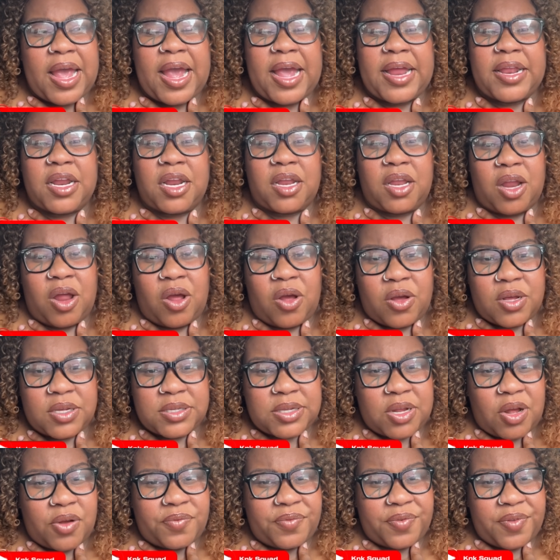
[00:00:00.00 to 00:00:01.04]
And the
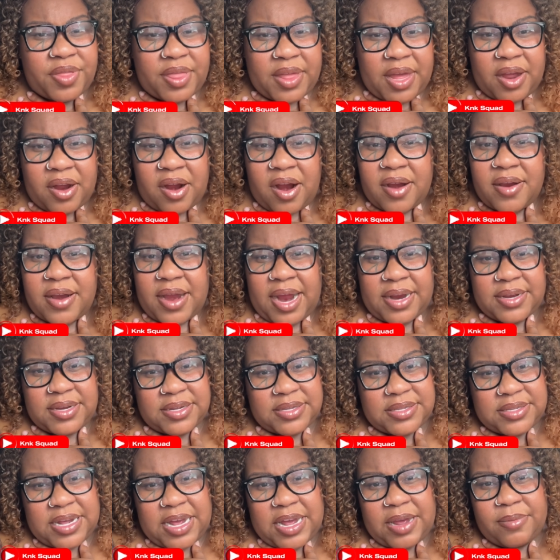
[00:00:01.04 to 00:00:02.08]
laws over there are not
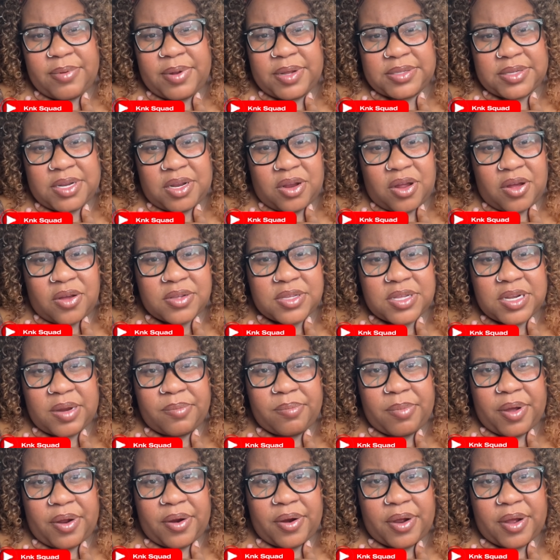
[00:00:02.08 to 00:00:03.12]
the same as the laws in
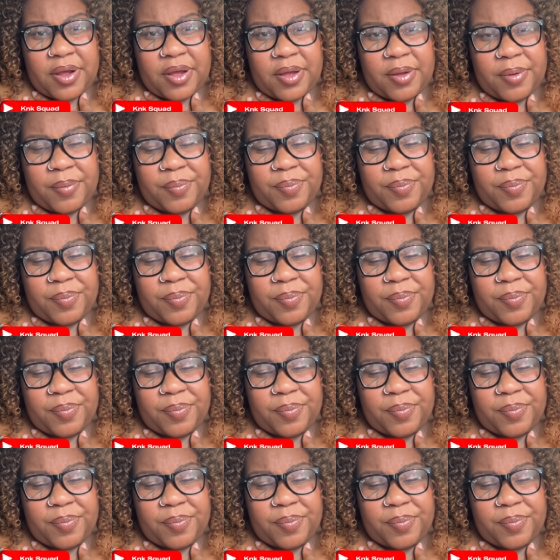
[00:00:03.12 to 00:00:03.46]
America.